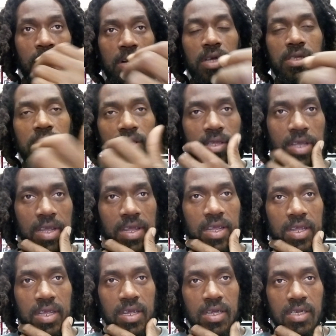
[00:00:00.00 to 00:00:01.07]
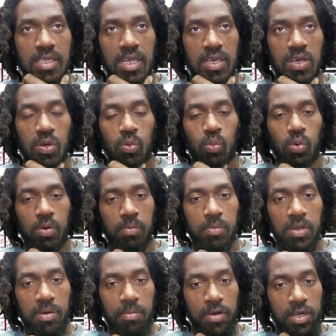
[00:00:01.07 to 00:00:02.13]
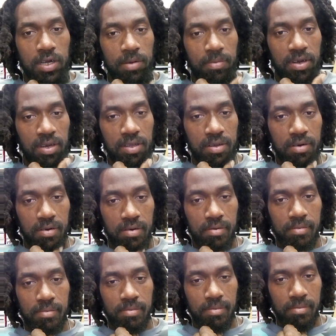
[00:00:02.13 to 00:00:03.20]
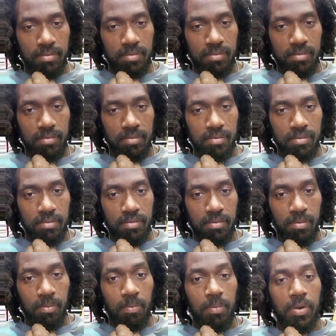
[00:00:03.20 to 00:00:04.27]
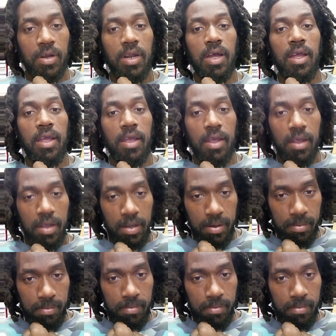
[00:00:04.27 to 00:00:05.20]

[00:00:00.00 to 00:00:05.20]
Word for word: Because the thing is, they didn't want me to become a leader, but I am.